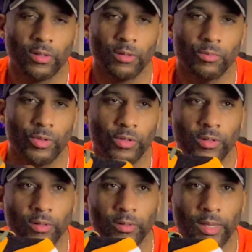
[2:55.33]
book,
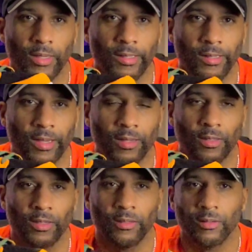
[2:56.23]
The Ugly
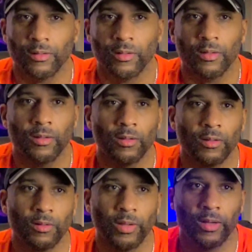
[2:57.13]
Duckling,
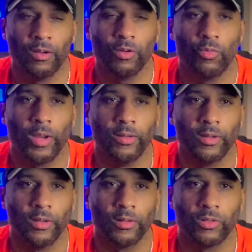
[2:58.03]
you had all the white
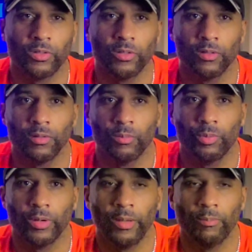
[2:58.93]
ducks, the pretty